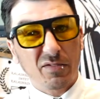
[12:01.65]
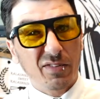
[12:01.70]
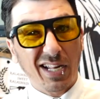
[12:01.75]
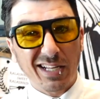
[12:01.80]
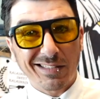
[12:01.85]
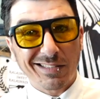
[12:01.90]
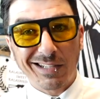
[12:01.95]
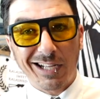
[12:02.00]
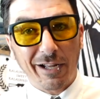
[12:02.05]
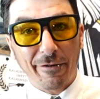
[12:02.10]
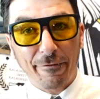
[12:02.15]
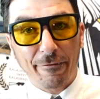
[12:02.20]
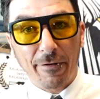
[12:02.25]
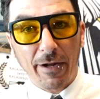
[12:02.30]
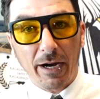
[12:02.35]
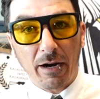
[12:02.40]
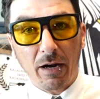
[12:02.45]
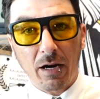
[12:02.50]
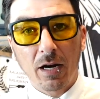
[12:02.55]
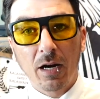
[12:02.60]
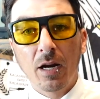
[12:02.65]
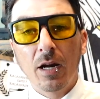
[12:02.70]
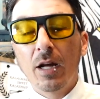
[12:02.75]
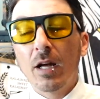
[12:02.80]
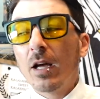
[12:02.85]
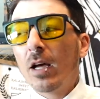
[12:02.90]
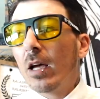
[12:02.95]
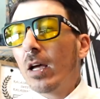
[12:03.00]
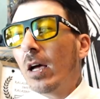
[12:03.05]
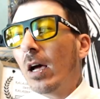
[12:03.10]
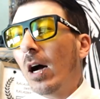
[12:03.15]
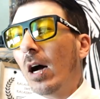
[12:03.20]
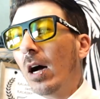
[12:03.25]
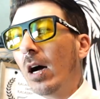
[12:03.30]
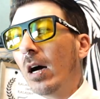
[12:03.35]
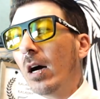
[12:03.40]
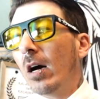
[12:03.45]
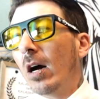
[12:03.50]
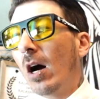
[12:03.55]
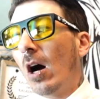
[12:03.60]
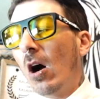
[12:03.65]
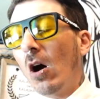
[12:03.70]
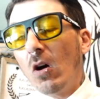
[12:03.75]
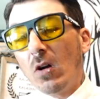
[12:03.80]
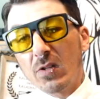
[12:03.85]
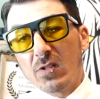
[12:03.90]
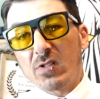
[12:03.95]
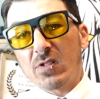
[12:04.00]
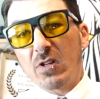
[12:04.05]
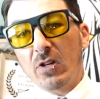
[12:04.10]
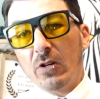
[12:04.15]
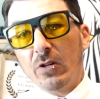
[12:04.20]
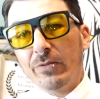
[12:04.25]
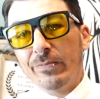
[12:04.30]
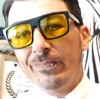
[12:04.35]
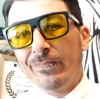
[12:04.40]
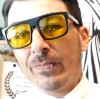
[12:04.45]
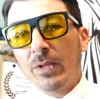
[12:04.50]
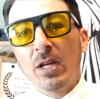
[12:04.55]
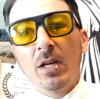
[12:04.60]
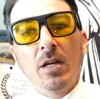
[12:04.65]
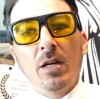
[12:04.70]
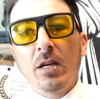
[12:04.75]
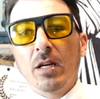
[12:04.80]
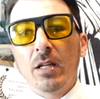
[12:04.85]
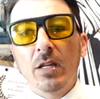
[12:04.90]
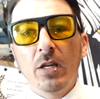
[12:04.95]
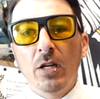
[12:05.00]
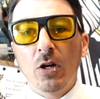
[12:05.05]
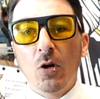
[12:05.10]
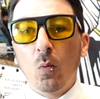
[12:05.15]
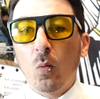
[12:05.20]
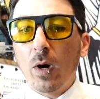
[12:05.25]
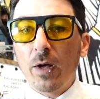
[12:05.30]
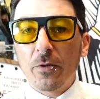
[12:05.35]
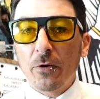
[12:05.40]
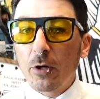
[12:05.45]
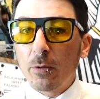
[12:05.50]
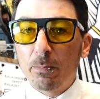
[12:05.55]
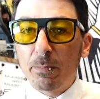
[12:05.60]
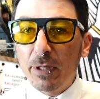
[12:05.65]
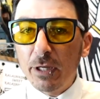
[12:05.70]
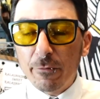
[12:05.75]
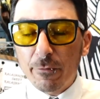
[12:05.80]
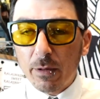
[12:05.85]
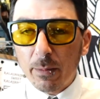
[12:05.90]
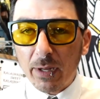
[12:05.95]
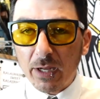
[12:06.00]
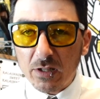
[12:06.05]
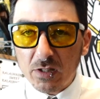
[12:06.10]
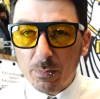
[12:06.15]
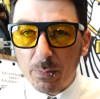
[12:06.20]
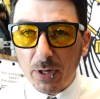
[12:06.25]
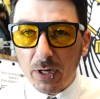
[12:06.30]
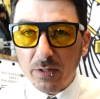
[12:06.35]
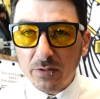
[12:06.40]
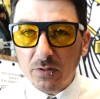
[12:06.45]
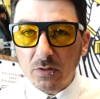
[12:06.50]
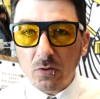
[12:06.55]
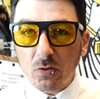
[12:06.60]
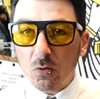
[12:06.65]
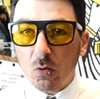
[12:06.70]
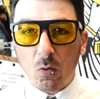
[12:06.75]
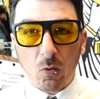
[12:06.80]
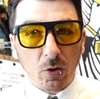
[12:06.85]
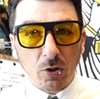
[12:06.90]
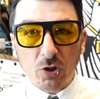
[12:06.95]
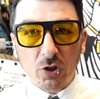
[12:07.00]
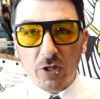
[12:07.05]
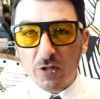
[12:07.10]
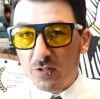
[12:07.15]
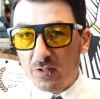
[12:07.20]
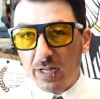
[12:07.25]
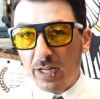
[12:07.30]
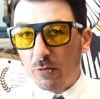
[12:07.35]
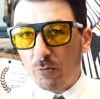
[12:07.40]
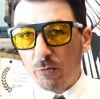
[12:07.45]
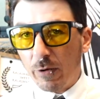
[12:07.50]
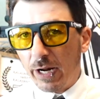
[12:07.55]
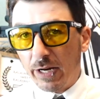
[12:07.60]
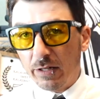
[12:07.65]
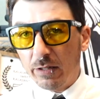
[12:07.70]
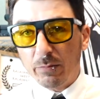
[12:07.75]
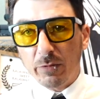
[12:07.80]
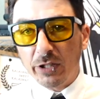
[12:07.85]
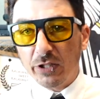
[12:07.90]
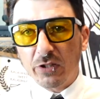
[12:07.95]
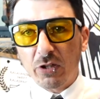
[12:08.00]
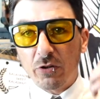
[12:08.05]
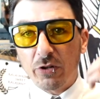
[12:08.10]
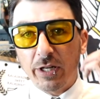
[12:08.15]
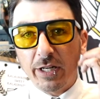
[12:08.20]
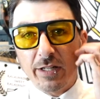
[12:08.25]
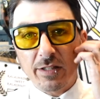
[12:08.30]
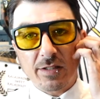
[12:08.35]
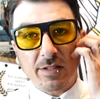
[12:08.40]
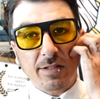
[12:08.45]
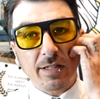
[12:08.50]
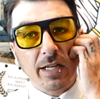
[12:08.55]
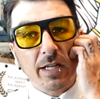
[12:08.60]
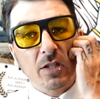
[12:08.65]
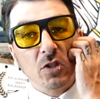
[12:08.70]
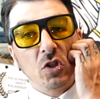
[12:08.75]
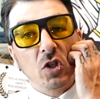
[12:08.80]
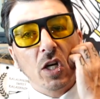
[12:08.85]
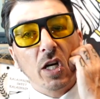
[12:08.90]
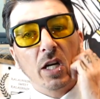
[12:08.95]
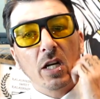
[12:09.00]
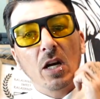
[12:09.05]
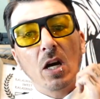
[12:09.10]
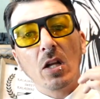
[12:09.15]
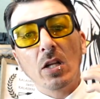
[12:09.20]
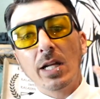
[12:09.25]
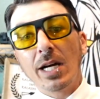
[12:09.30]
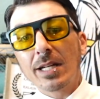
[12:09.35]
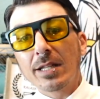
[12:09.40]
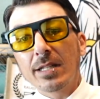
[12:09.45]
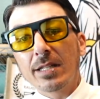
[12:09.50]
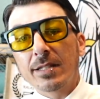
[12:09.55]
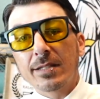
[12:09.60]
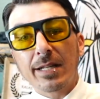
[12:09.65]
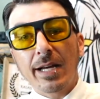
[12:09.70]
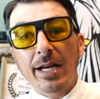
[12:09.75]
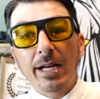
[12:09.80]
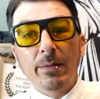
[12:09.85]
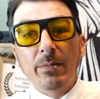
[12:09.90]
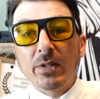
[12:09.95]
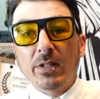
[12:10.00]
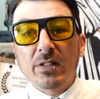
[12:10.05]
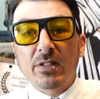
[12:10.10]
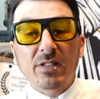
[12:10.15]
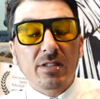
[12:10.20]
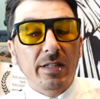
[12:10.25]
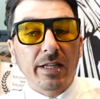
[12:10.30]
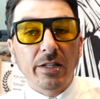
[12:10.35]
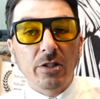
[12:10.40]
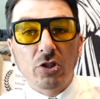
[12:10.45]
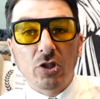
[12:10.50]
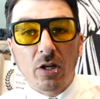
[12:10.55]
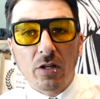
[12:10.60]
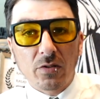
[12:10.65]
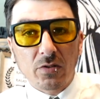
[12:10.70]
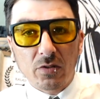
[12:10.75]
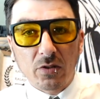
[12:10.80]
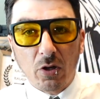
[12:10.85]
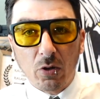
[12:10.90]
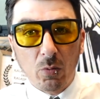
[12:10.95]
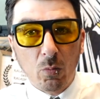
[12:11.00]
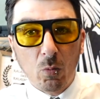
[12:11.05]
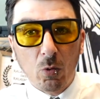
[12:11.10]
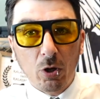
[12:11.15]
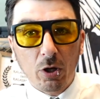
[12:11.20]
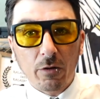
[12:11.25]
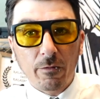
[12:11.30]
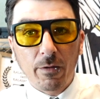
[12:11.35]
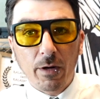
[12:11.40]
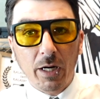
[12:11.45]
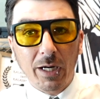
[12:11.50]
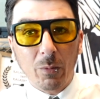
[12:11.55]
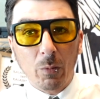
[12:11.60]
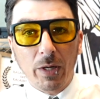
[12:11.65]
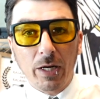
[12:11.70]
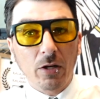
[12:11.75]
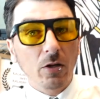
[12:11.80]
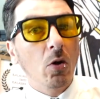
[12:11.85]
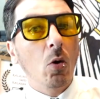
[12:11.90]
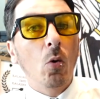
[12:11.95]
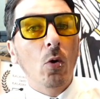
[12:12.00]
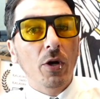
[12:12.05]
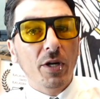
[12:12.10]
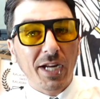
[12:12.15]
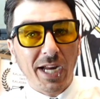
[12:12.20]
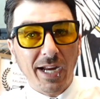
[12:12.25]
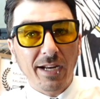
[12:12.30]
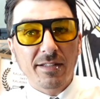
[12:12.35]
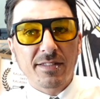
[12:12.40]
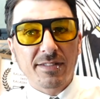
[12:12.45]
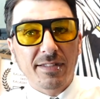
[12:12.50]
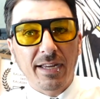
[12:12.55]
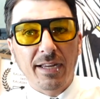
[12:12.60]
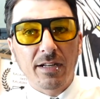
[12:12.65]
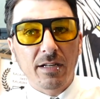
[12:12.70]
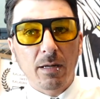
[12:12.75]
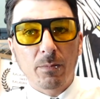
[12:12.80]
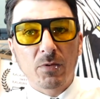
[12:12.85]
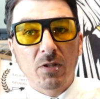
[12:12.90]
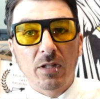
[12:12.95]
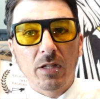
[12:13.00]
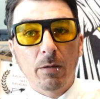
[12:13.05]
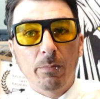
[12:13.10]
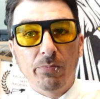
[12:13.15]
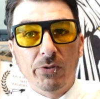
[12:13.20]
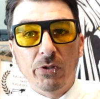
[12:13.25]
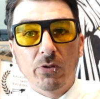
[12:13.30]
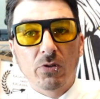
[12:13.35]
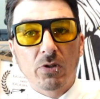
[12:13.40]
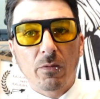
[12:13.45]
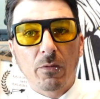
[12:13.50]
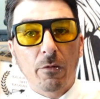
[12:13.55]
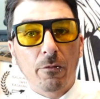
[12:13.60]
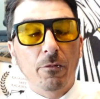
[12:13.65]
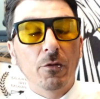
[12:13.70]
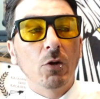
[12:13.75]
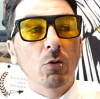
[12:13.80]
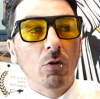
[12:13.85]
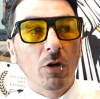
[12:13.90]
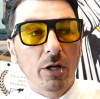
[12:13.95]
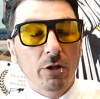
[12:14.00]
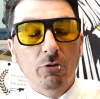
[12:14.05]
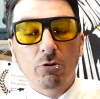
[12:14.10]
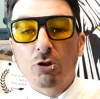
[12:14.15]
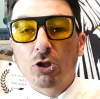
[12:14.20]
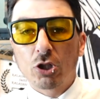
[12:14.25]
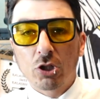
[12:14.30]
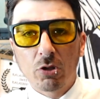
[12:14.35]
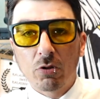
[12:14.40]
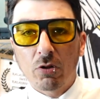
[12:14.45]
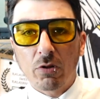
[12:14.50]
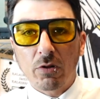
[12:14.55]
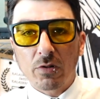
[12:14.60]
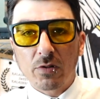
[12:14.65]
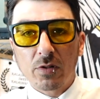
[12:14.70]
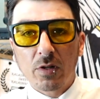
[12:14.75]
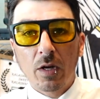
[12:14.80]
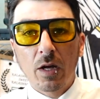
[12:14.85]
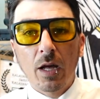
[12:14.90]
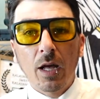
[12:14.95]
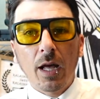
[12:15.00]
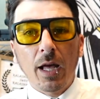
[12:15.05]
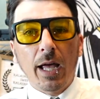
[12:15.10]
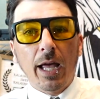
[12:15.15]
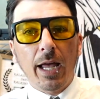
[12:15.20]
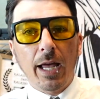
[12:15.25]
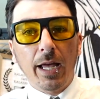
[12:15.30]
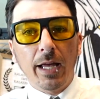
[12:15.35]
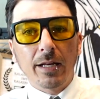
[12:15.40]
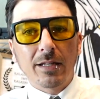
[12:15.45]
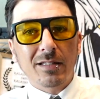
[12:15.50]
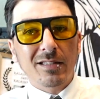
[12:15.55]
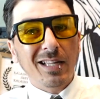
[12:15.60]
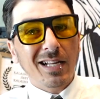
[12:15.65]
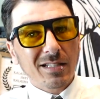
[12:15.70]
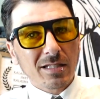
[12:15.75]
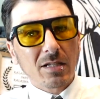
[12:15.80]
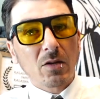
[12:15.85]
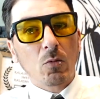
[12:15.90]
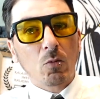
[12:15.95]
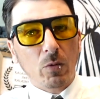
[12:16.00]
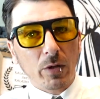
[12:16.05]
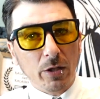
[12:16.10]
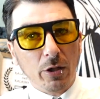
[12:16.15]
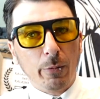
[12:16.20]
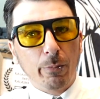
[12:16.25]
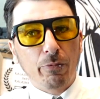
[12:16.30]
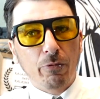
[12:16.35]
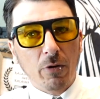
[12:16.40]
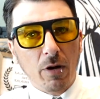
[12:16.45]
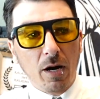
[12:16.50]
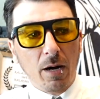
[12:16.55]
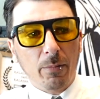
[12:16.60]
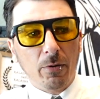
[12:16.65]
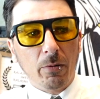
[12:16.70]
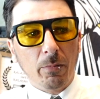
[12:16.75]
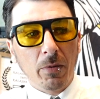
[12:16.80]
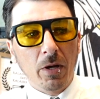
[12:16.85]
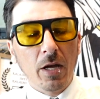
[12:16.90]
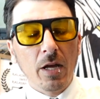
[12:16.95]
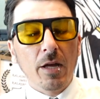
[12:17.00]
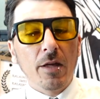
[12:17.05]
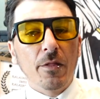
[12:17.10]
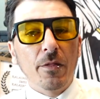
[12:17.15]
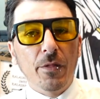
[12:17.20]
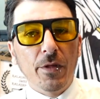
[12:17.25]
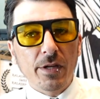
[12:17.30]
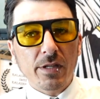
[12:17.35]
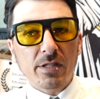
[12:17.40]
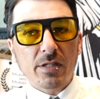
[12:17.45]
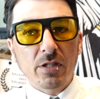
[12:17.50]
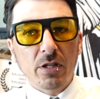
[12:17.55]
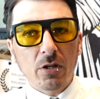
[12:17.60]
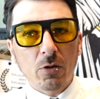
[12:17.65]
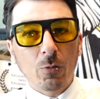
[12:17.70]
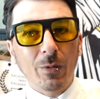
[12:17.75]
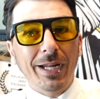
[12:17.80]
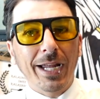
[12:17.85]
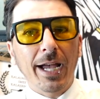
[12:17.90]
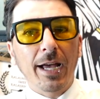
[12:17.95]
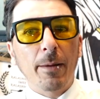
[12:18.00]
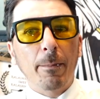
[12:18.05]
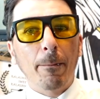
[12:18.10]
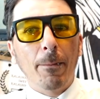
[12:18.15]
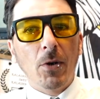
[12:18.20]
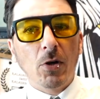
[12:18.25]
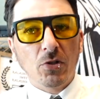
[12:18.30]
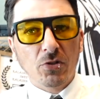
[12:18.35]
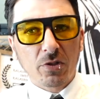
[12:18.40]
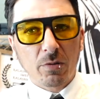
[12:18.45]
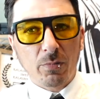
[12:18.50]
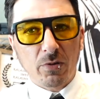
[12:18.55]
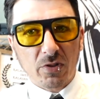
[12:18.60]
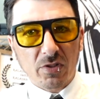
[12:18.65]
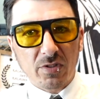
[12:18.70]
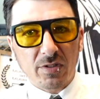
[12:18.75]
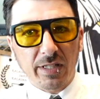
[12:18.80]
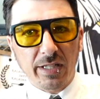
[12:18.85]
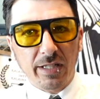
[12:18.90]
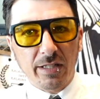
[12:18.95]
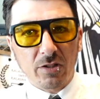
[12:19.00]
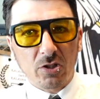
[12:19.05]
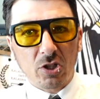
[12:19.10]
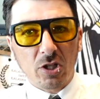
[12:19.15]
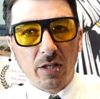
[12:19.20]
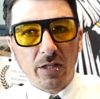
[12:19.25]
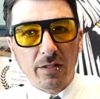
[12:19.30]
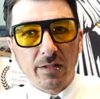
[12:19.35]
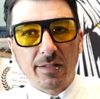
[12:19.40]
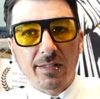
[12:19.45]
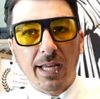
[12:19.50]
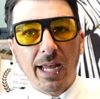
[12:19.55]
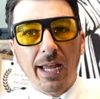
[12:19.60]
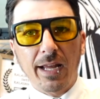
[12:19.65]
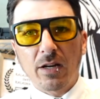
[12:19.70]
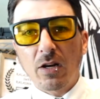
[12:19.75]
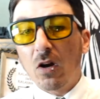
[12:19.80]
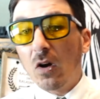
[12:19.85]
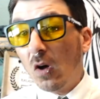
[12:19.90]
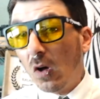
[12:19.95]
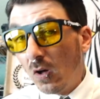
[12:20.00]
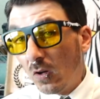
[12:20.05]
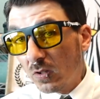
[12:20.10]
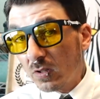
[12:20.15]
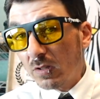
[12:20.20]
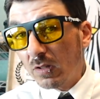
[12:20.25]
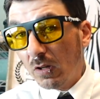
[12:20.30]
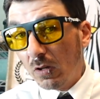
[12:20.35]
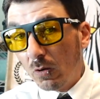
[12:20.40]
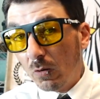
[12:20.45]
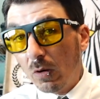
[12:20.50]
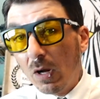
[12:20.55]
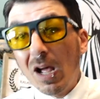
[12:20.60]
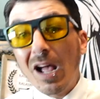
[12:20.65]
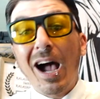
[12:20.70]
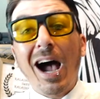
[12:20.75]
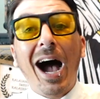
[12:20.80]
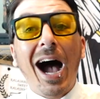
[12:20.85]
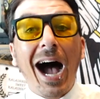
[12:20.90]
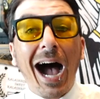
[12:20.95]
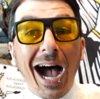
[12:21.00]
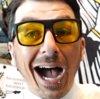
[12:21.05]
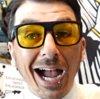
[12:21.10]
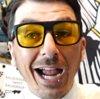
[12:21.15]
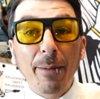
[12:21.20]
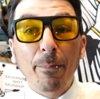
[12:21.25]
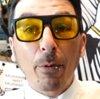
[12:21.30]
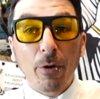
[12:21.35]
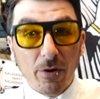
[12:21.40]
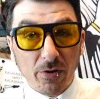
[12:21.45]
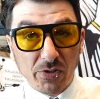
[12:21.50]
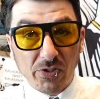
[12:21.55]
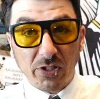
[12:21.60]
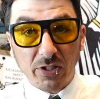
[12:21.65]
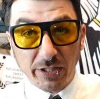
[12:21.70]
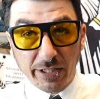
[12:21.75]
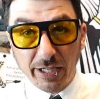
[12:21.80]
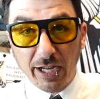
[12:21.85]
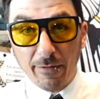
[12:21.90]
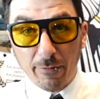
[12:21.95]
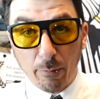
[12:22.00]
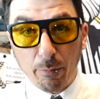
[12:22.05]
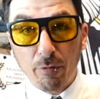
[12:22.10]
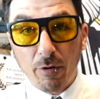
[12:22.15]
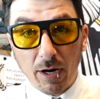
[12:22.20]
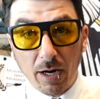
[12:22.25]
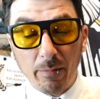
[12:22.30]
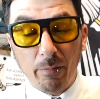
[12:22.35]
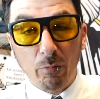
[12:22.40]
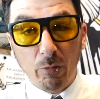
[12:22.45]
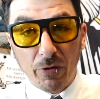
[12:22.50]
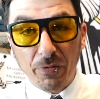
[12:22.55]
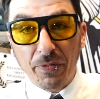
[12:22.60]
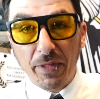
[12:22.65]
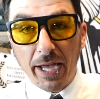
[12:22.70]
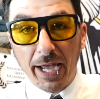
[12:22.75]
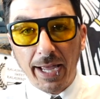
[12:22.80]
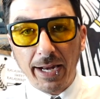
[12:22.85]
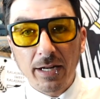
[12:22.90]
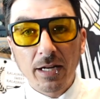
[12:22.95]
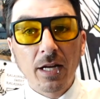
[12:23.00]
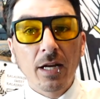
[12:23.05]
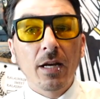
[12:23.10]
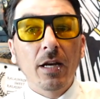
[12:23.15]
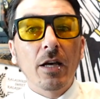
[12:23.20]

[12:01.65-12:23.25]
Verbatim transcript: That's not fair. Uh, also, you know, whether it be from a sponsor or just a randomly donated stage gun, a lot of these time these stage guns don't work very well or can't stand up to the abuse of a few hundred shooters. And that's a real problem. This year we had multiple stage guns and also I personally have a problem with that.